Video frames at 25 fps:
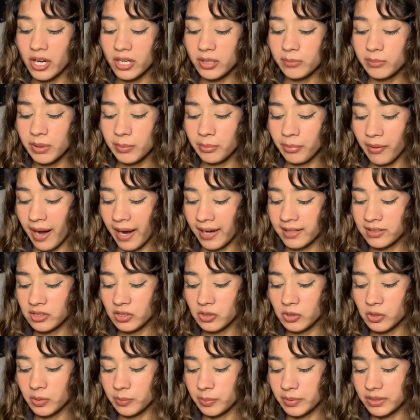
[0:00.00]
be
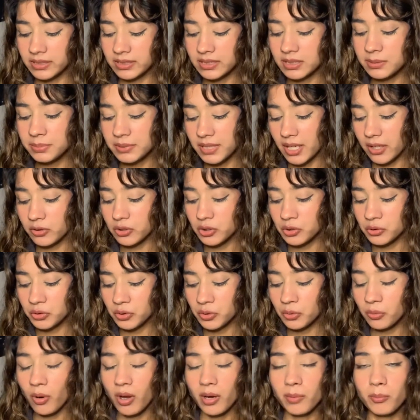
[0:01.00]
practical, but deep down you
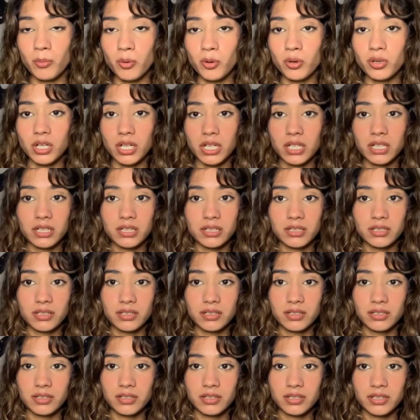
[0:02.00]
do want more.
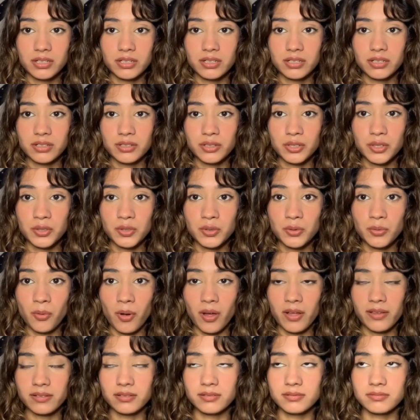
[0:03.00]
You do
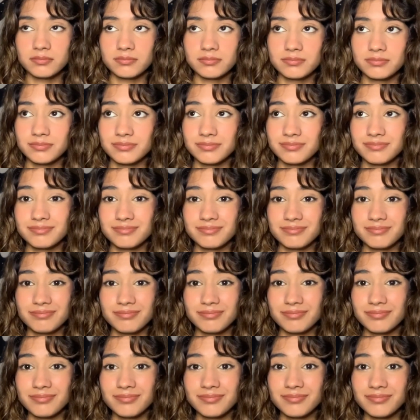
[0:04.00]
want
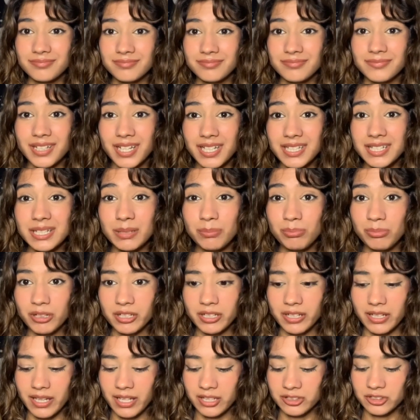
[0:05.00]
a deeper
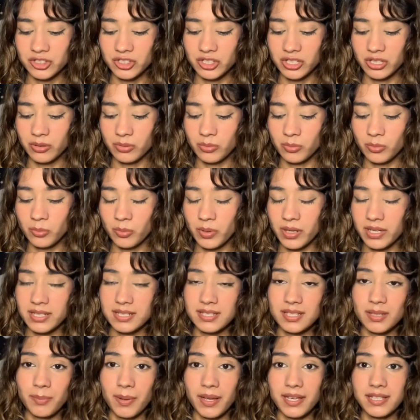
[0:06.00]
connection. What
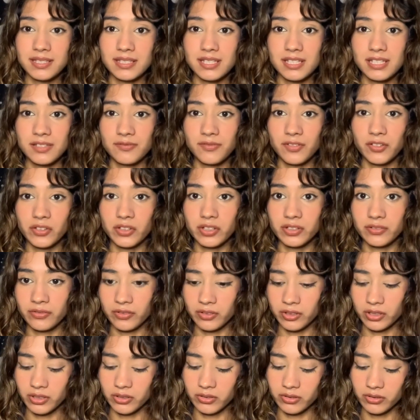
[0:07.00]
is the Pisces feeling
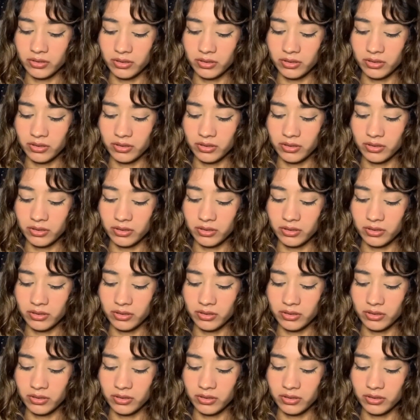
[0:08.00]
for you?